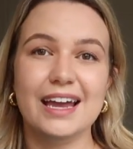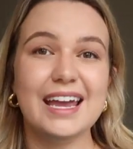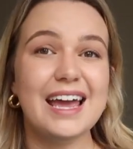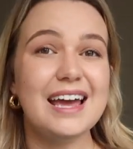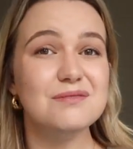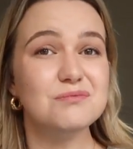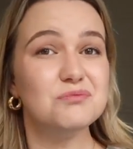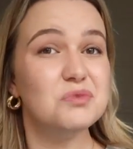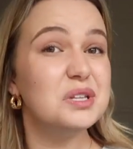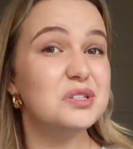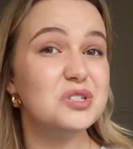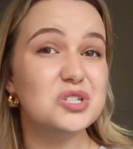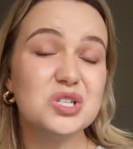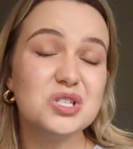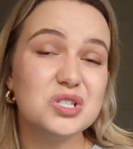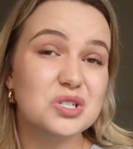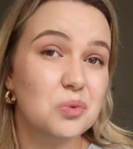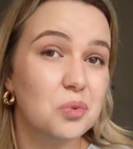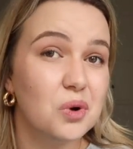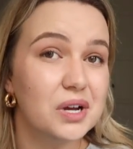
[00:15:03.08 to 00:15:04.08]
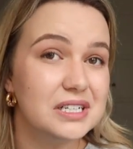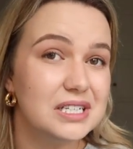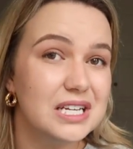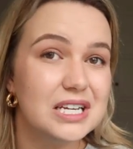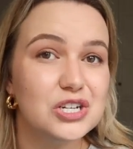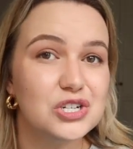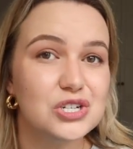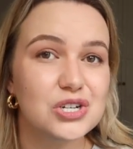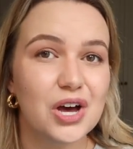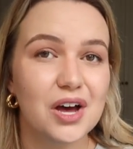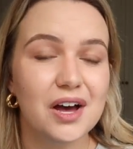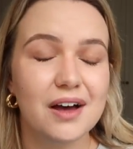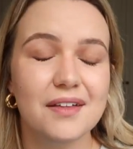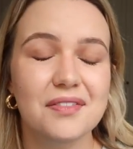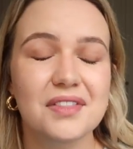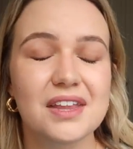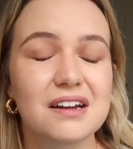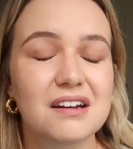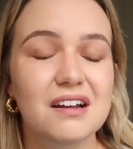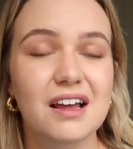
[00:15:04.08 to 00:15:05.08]
again with just a white t-shirt
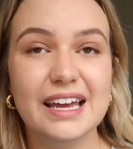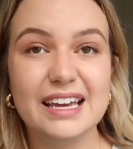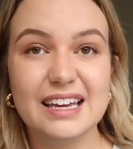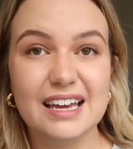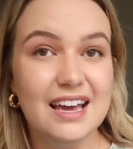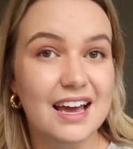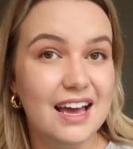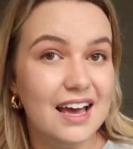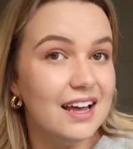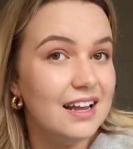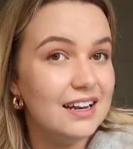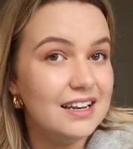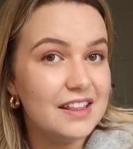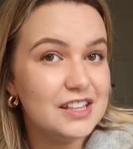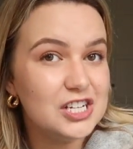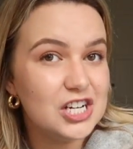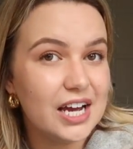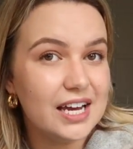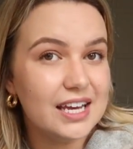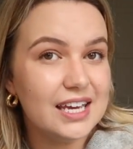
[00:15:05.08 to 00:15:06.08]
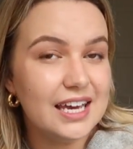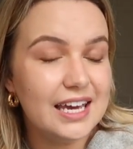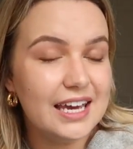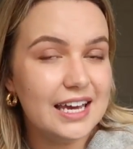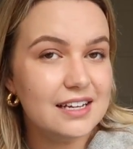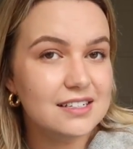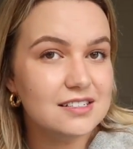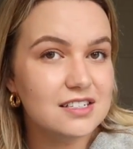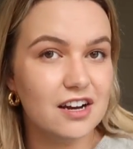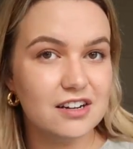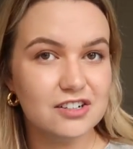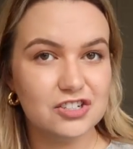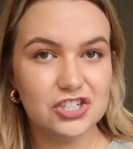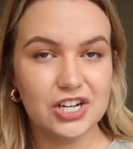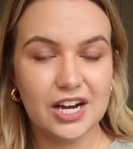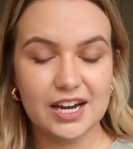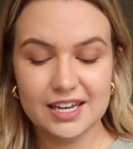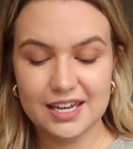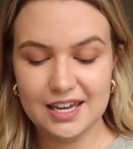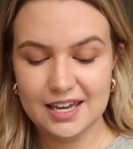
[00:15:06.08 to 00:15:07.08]
and then like leather jacket tux
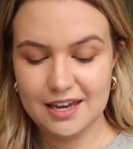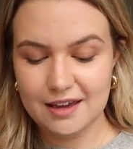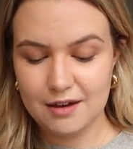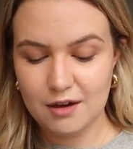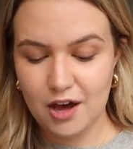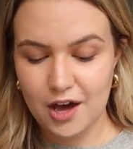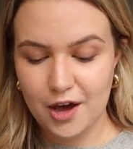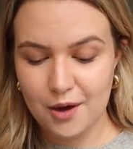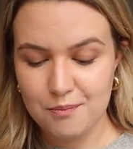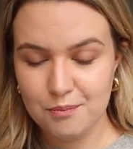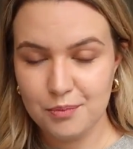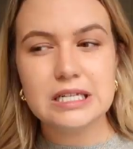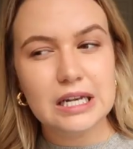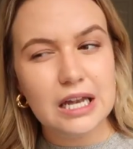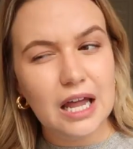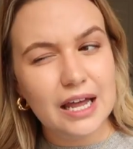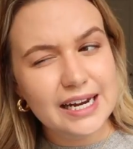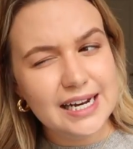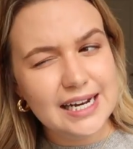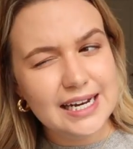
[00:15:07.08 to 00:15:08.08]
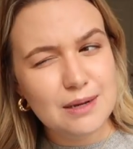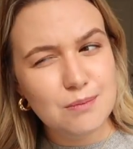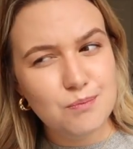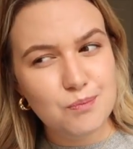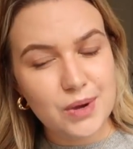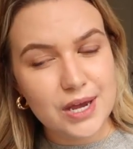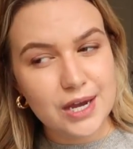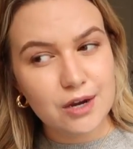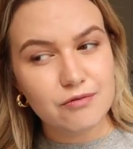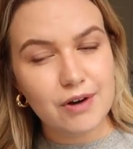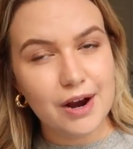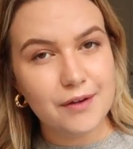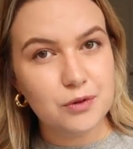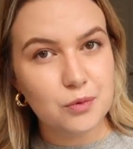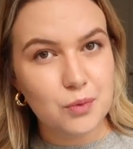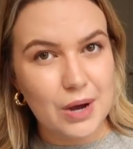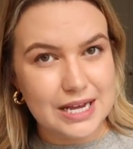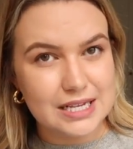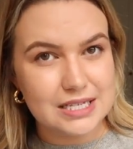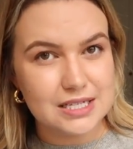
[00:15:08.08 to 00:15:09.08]
jacket um, slightly big round the
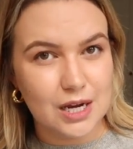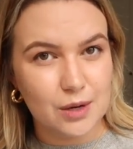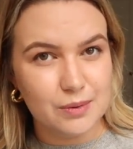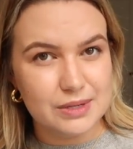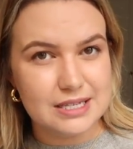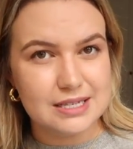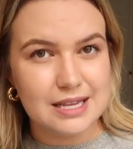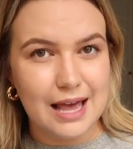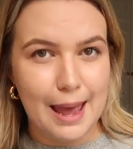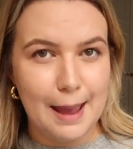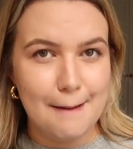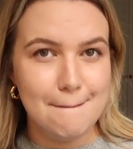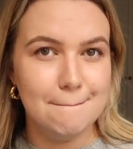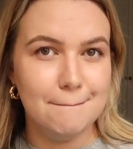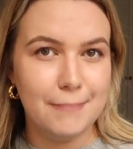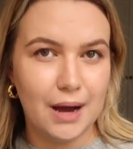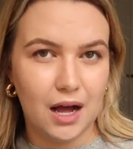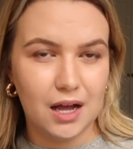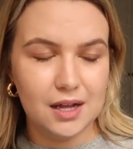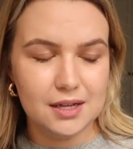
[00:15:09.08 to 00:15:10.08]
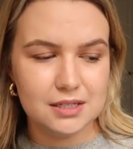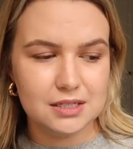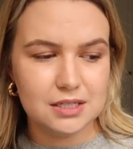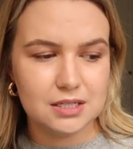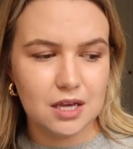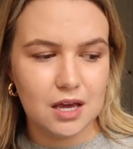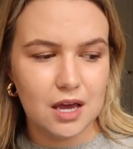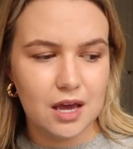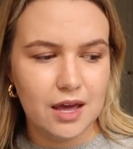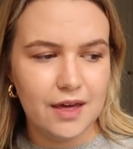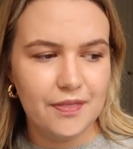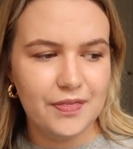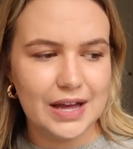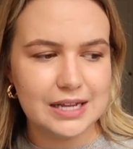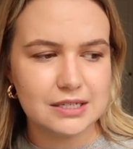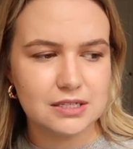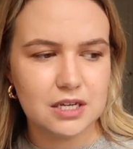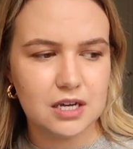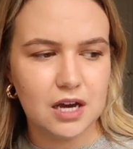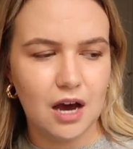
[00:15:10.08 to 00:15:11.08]
waist I would say but
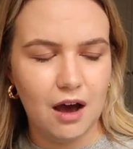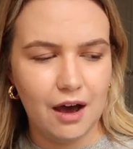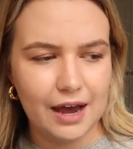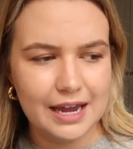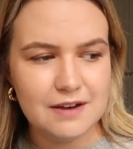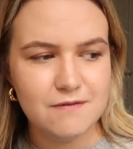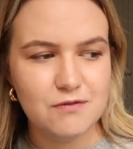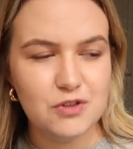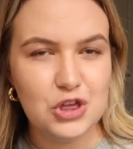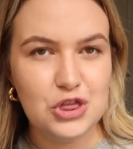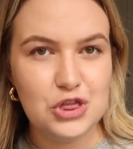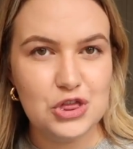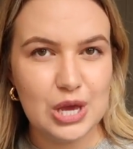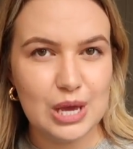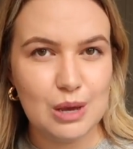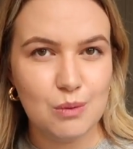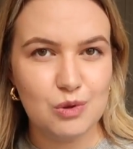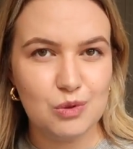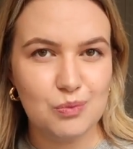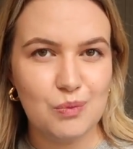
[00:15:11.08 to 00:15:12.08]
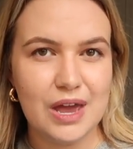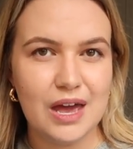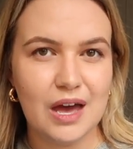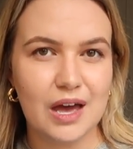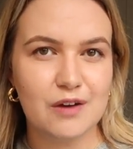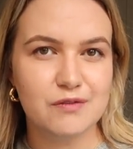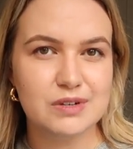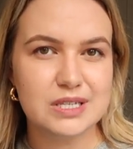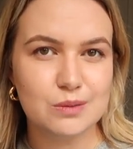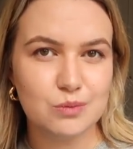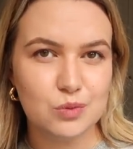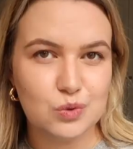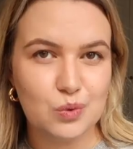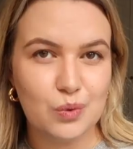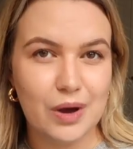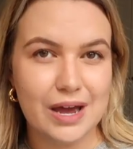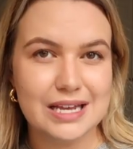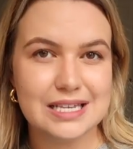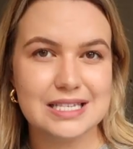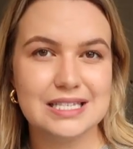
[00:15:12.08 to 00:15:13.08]
that's kind of the theme with me. I have a small
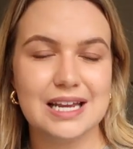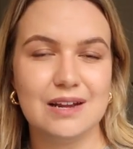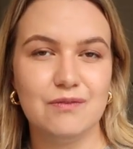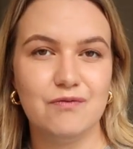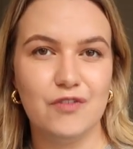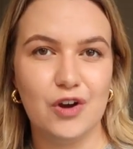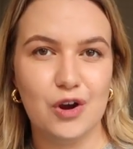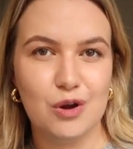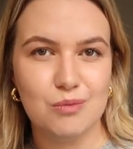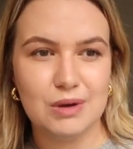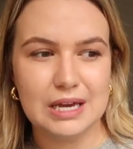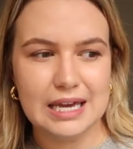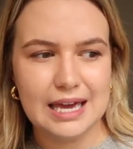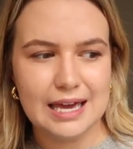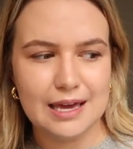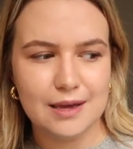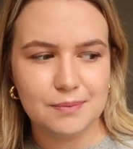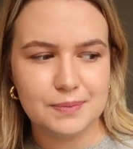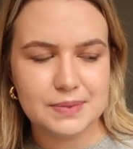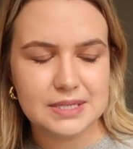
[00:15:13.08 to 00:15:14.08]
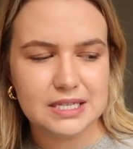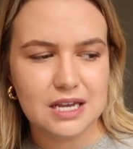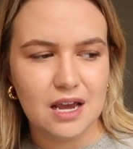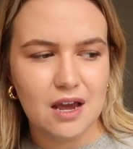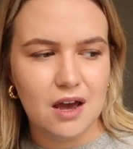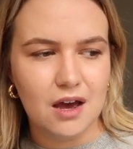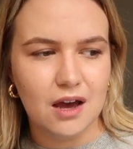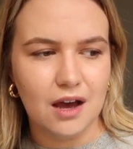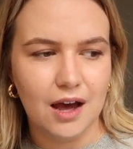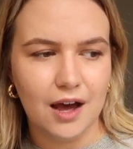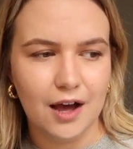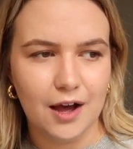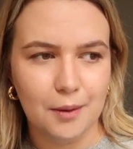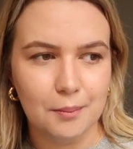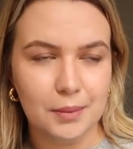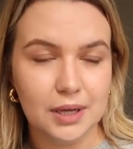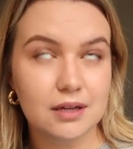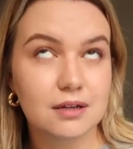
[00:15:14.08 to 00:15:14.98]
waist and very big hips um,